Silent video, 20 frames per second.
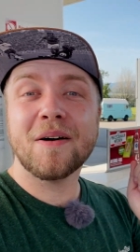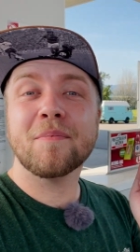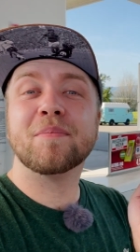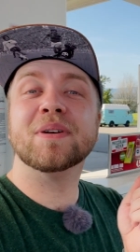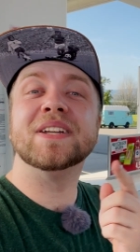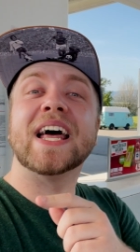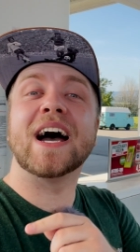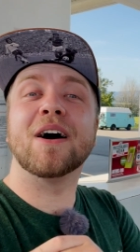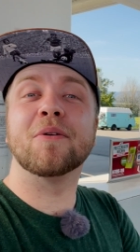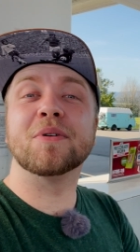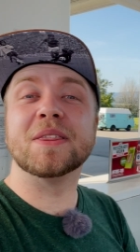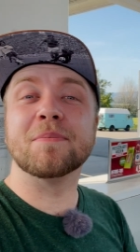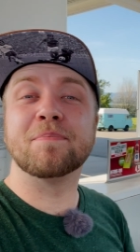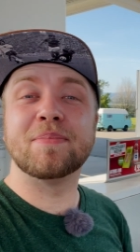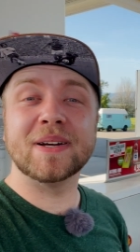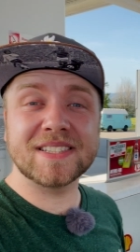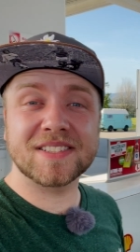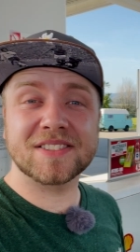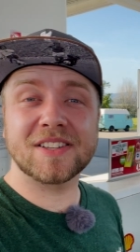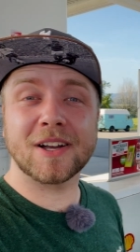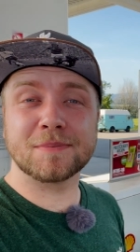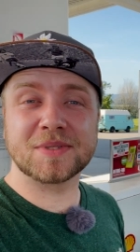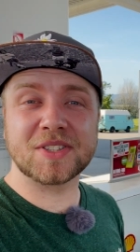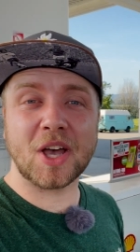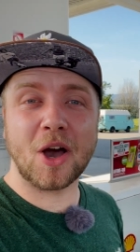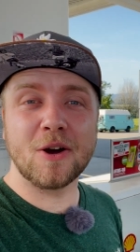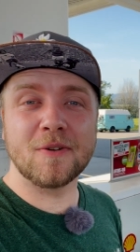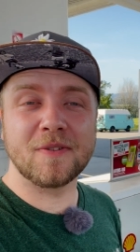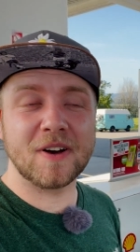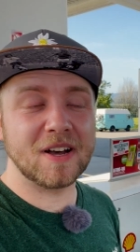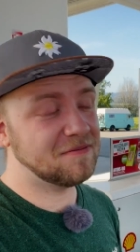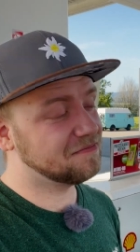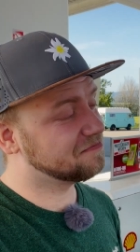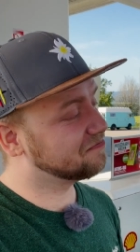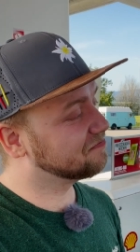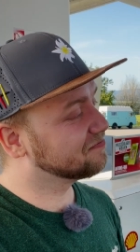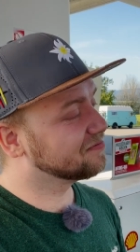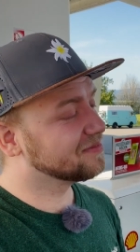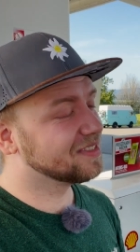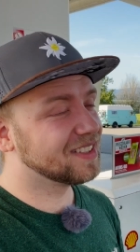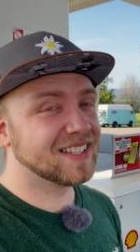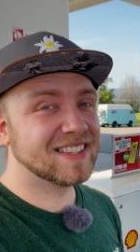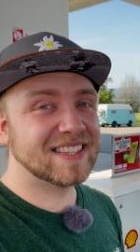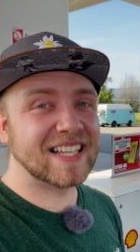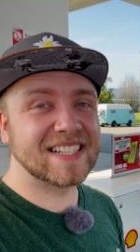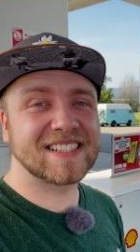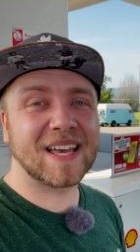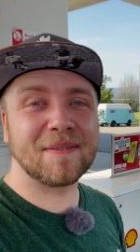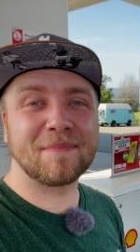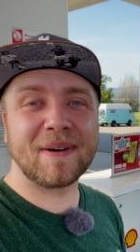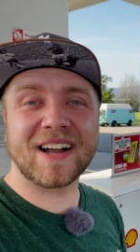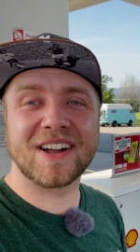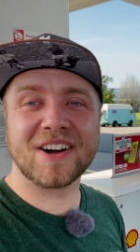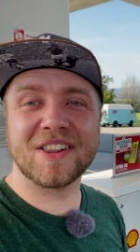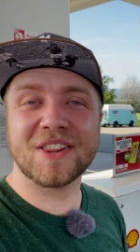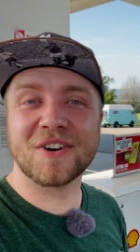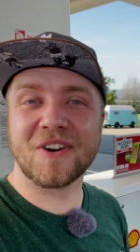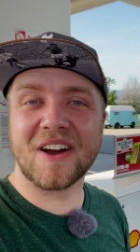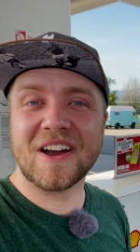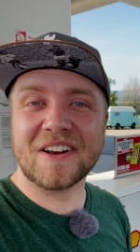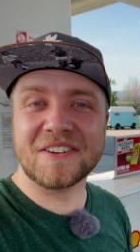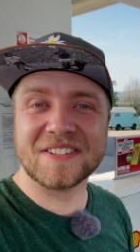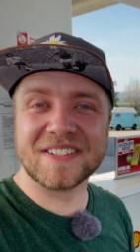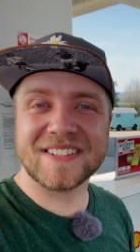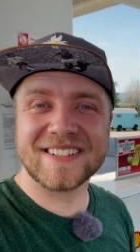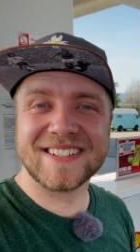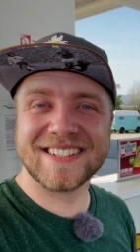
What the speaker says: But now with the pit stops over, let's get back on the road.